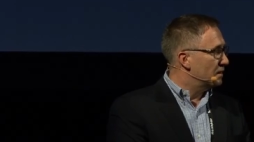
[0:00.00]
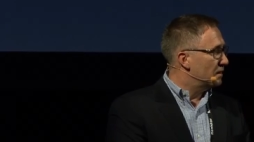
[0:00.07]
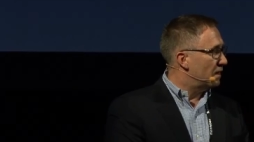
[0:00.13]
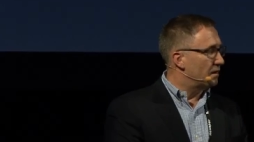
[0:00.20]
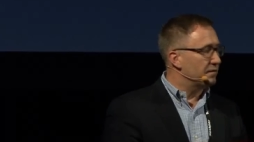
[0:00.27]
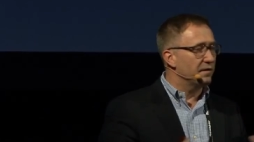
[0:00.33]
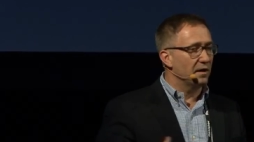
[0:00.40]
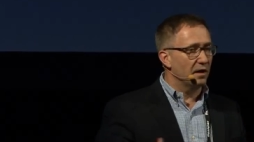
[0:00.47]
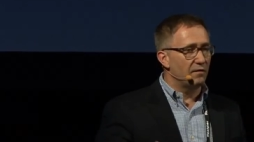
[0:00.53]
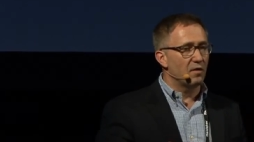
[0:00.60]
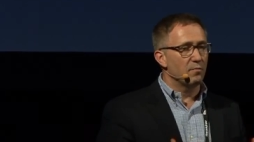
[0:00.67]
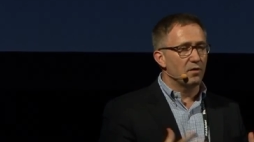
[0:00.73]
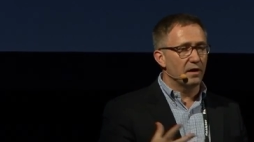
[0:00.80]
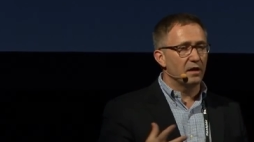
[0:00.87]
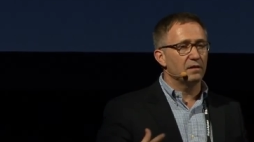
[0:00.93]
I think
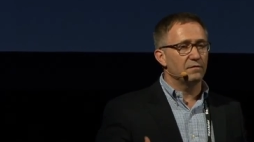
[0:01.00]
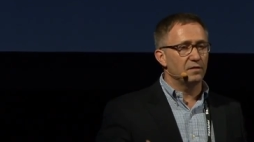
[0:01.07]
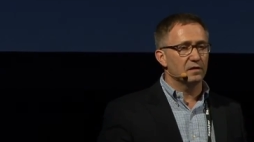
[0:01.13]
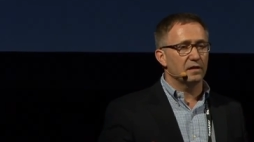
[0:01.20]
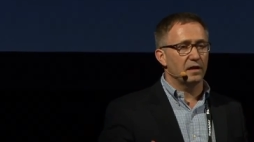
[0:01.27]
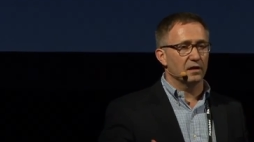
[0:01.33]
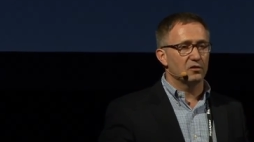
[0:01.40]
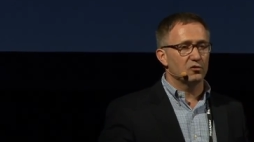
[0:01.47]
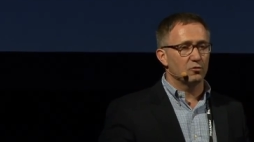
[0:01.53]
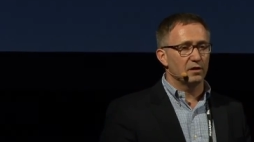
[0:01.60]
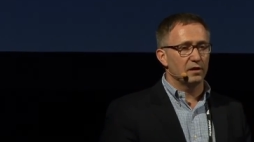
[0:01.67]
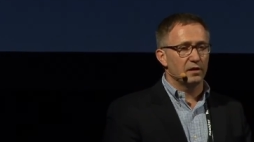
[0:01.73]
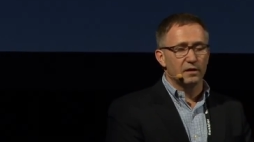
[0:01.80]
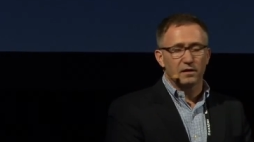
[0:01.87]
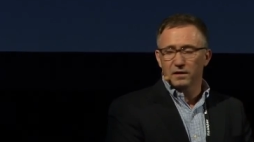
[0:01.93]
everybody in this
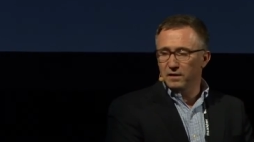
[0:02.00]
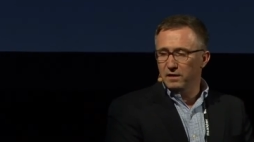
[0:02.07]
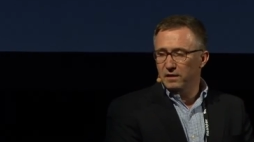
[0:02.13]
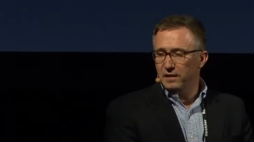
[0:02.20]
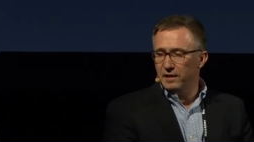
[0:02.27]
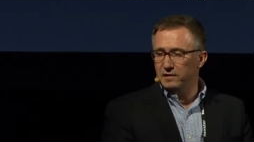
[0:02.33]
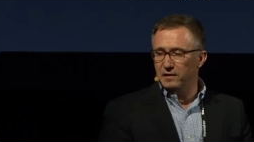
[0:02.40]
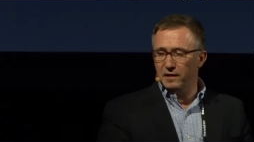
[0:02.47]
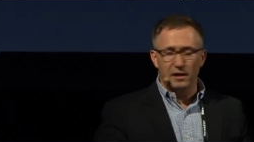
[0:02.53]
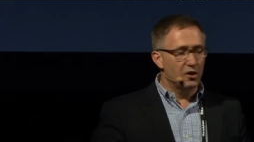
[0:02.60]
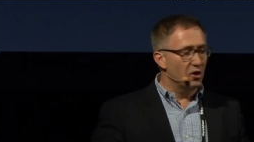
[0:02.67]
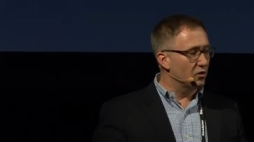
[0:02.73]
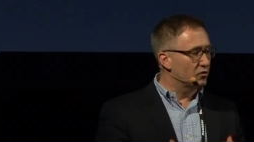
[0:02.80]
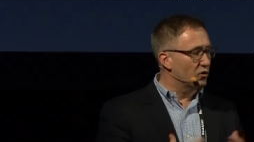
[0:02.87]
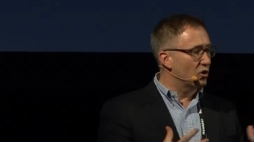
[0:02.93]
country is
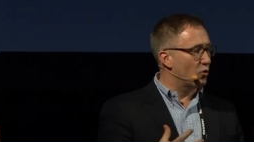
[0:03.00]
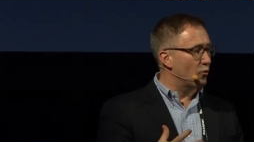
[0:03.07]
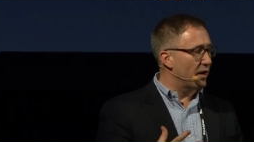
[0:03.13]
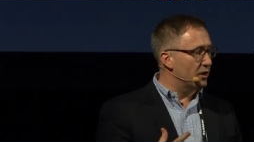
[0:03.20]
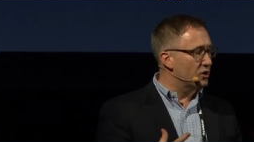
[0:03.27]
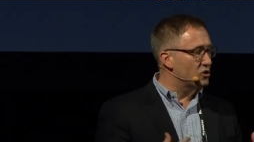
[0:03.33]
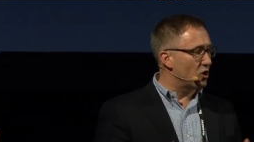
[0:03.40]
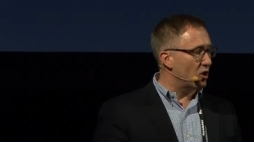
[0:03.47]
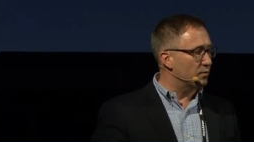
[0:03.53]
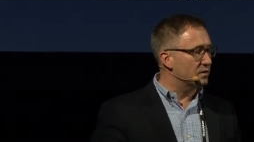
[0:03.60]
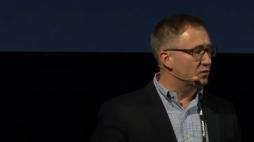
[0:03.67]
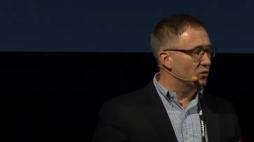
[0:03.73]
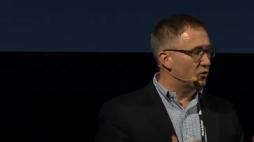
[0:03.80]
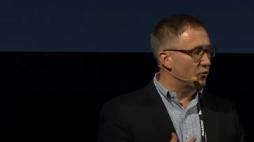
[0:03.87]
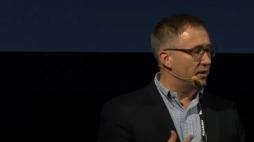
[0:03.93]
eager to create jobs,
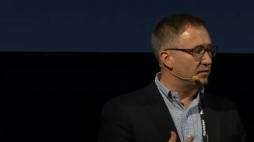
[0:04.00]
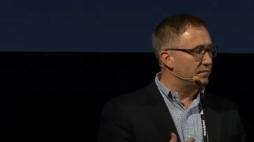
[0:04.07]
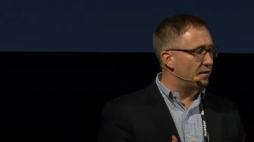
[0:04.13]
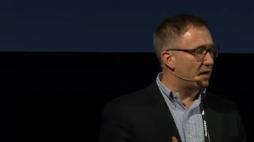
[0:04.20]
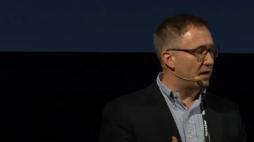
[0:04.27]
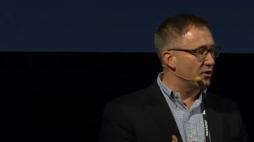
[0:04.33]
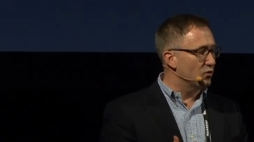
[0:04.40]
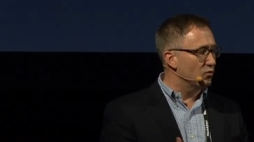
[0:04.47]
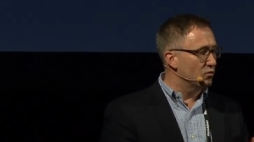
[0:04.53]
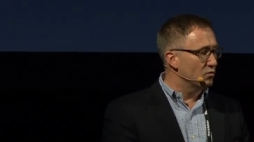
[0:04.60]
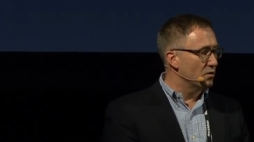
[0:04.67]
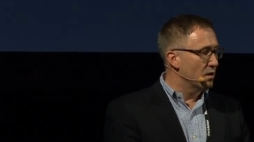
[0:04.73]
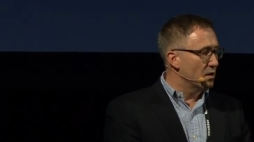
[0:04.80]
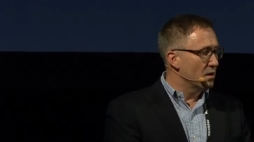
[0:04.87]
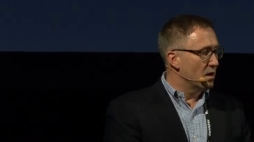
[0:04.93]
to create value.
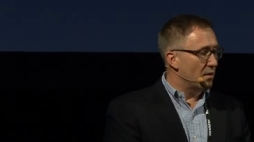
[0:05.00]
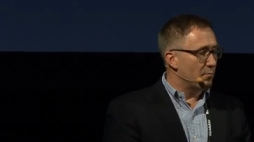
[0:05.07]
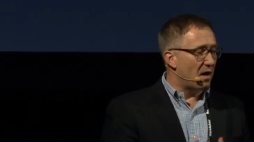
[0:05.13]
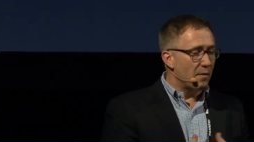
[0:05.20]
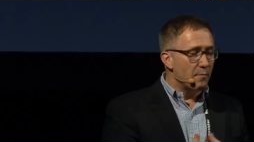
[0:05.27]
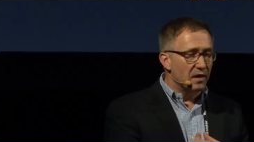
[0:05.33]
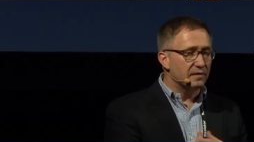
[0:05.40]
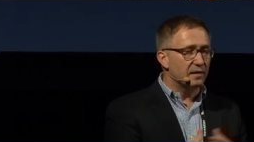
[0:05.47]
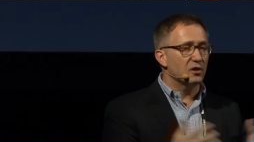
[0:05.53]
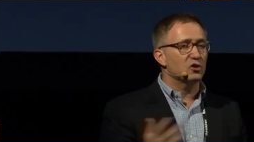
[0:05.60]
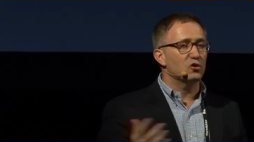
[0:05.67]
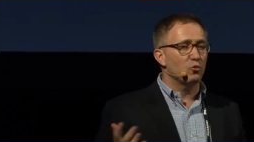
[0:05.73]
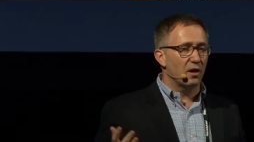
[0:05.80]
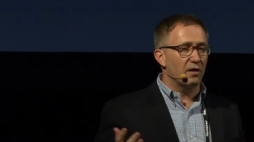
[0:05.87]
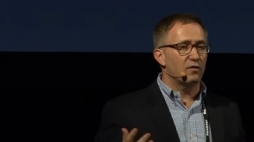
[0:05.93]
My message
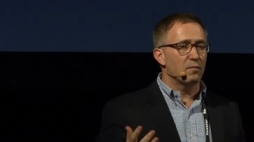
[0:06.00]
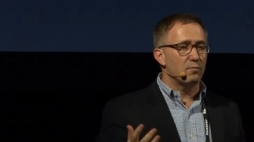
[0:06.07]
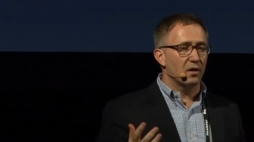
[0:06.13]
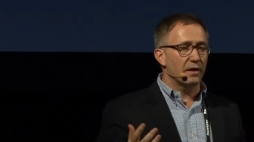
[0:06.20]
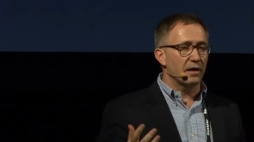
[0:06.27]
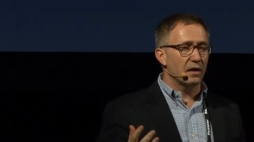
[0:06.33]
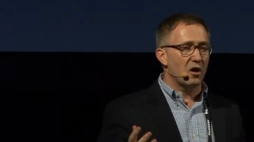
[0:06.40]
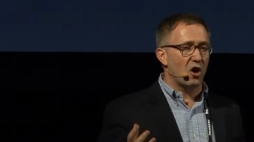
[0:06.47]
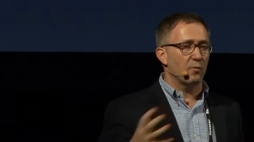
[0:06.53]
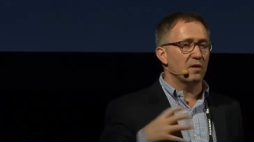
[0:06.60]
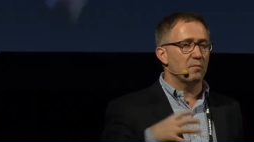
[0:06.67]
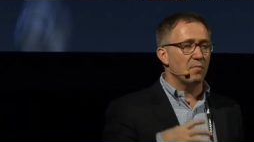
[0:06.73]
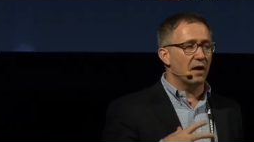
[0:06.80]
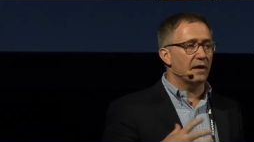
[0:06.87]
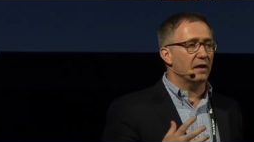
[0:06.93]
to everybody
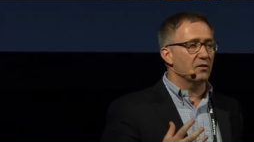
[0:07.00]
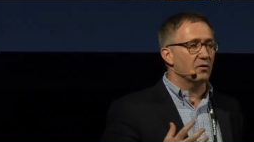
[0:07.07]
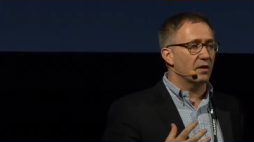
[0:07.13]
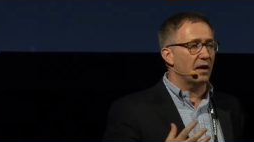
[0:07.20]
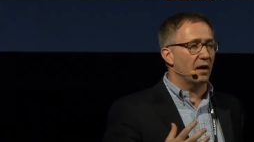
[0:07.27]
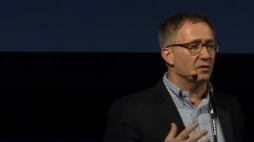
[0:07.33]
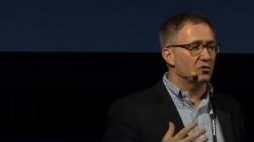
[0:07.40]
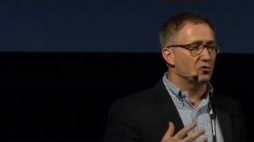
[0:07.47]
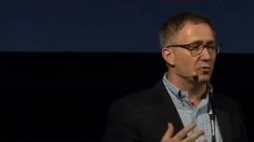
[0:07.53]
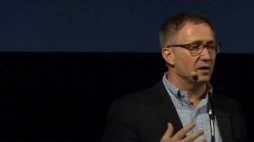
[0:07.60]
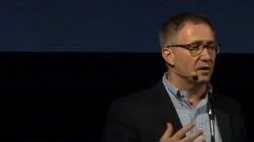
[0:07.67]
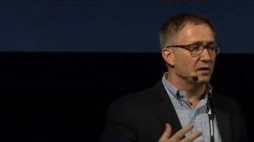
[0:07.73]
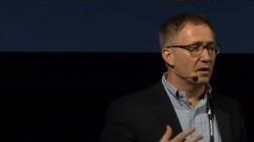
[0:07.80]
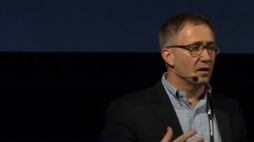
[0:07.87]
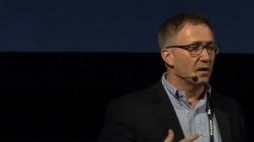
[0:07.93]
coming back in the
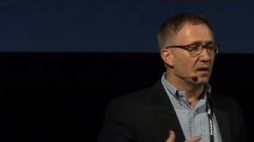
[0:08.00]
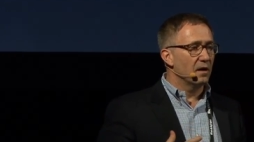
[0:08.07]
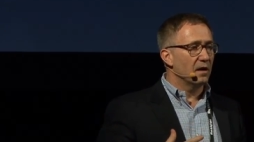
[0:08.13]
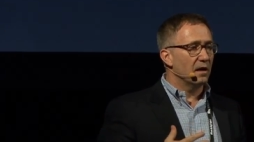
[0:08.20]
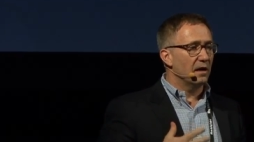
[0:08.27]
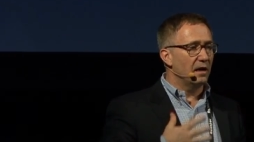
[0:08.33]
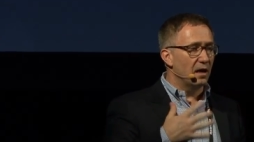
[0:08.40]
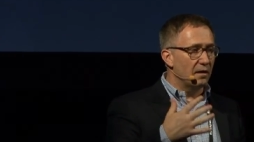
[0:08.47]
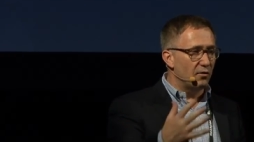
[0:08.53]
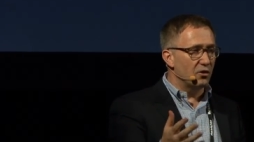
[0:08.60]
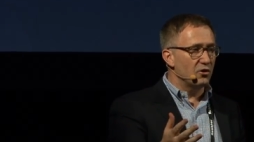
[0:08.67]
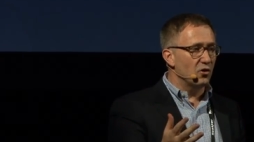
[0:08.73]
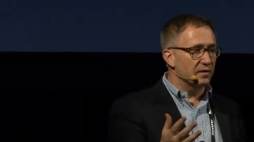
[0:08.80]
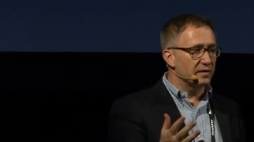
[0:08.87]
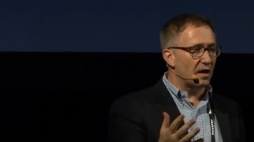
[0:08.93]
country
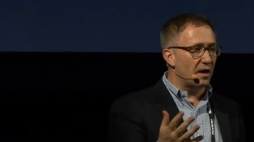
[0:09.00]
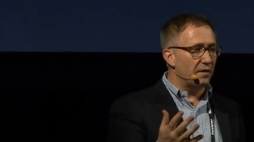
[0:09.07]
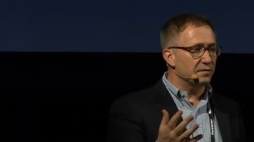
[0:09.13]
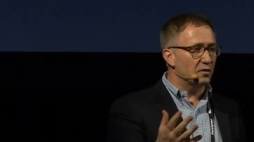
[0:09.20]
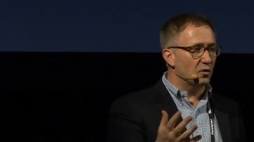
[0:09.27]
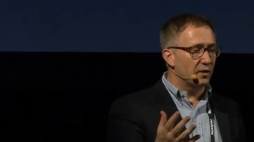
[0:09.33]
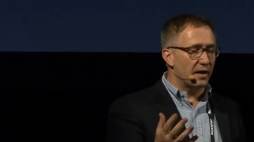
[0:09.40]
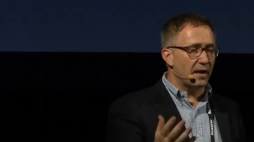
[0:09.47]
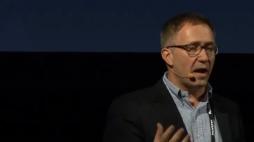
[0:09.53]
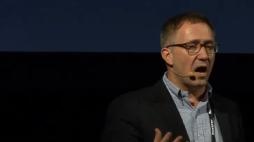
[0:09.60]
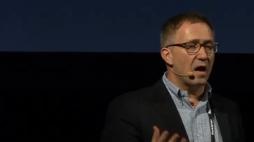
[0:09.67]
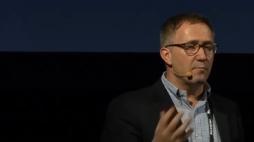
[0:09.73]
11 years after that I